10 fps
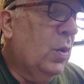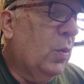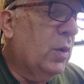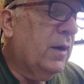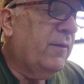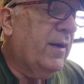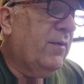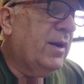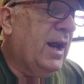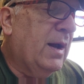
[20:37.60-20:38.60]
What if
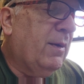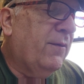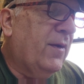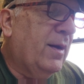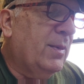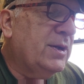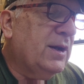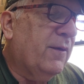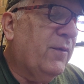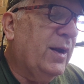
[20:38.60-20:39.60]
every time I found
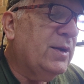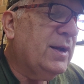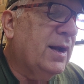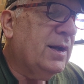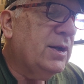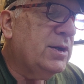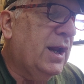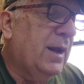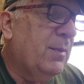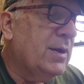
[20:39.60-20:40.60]
myself face down in
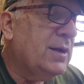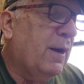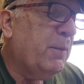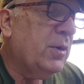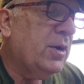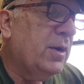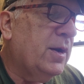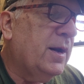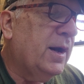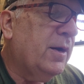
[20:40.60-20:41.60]
shame, it's an
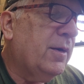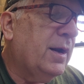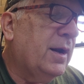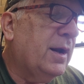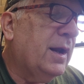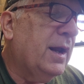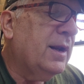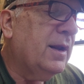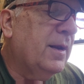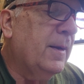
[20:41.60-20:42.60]
opportunity to hear
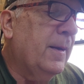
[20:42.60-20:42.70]
again